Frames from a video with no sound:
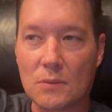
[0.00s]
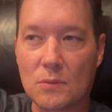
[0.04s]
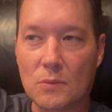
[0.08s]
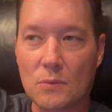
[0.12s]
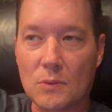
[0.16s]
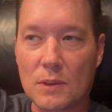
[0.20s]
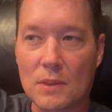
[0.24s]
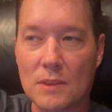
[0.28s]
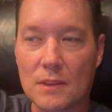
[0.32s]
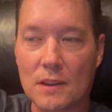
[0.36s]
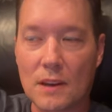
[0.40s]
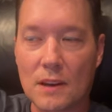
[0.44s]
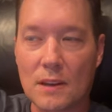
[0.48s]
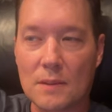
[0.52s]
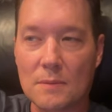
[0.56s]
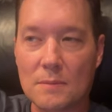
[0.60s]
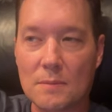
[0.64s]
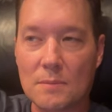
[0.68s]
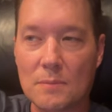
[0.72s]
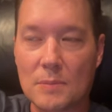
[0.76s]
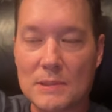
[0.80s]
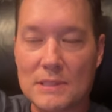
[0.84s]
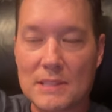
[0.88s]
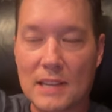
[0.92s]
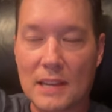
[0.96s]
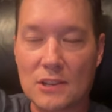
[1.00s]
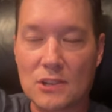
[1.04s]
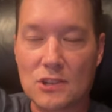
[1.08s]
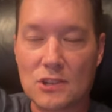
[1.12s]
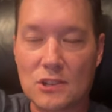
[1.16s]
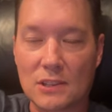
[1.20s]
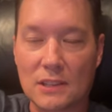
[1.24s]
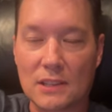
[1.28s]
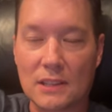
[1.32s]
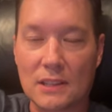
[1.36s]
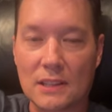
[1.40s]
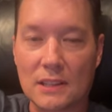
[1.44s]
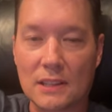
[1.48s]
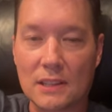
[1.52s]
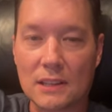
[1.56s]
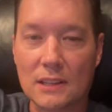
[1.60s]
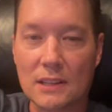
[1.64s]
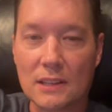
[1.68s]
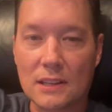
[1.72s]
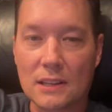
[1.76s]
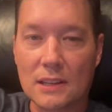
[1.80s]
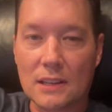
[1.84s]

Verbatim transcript: we thought potentially,